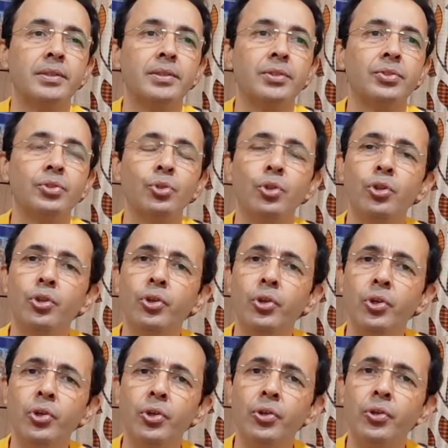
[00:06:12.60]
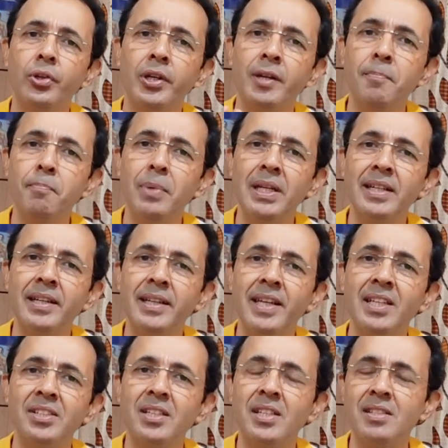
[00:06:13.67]
So dimple
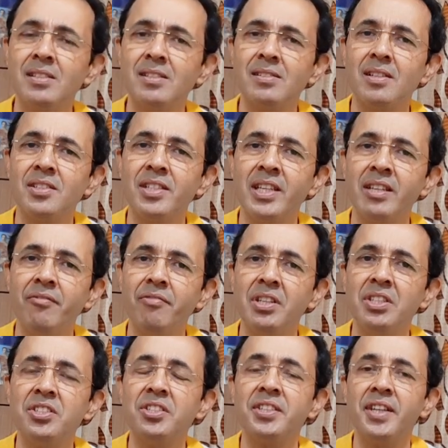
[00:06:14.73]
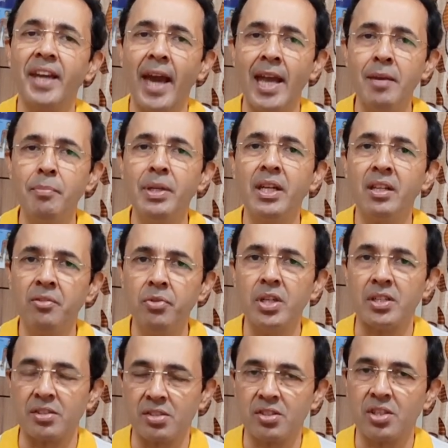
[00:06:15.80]
creation is a surgery which can be
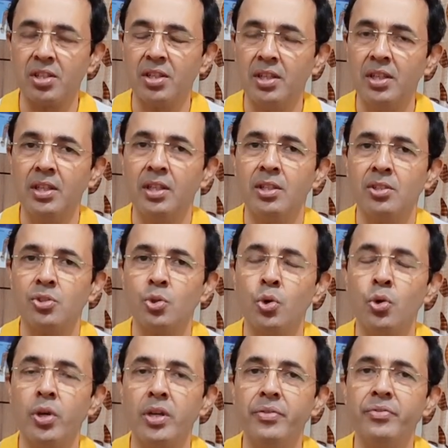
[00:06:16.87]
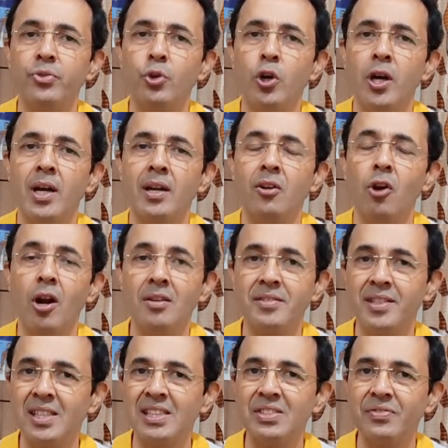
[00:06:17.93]
reversed. So if you are not
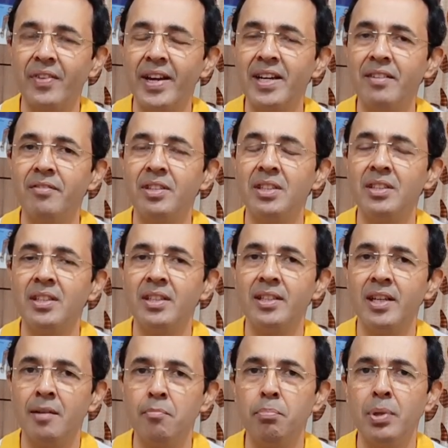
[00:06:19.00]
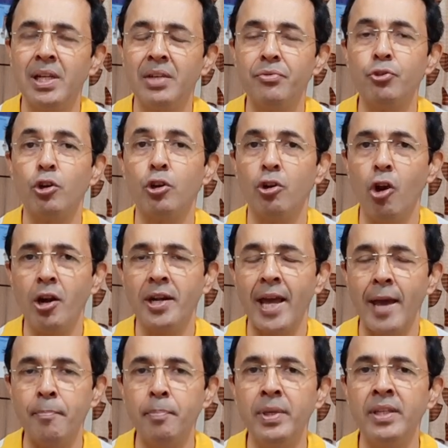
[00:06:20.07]
satisfied with the dimple, if you are not
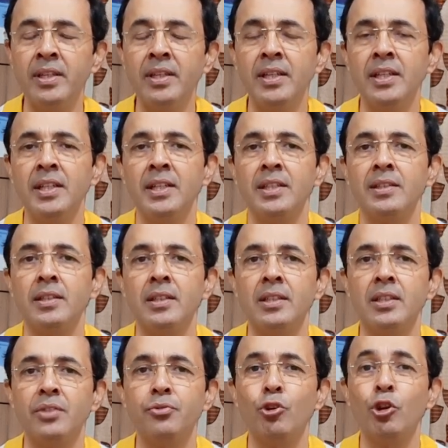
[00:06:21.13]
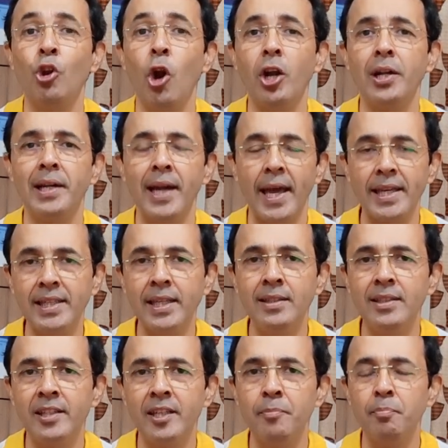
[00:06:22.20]
happy, if you are not liking
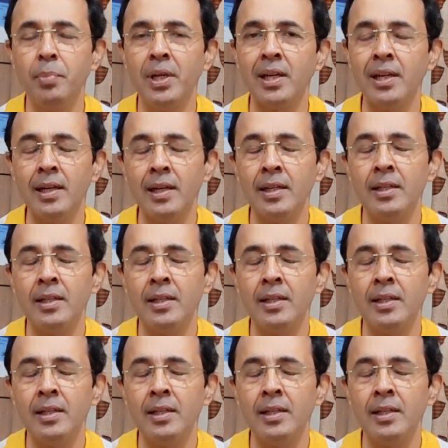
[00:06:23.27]
the dimple,